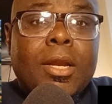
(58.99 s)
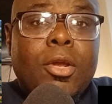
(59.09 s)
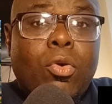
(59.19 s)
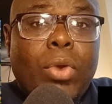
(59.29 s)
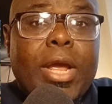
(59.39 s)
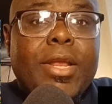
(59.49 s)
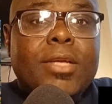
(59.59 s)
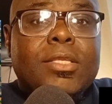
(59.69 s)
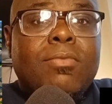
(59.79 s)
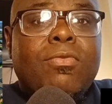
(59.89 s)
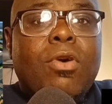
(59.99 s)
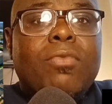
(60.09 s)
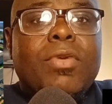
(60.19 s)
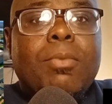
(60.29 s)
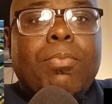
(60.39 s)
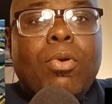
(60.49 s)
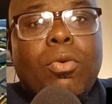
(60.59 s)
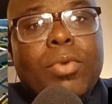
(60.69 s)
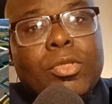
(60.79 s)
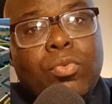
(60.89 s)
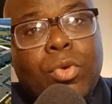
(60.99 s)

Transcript: The Ukrainians involved in the programs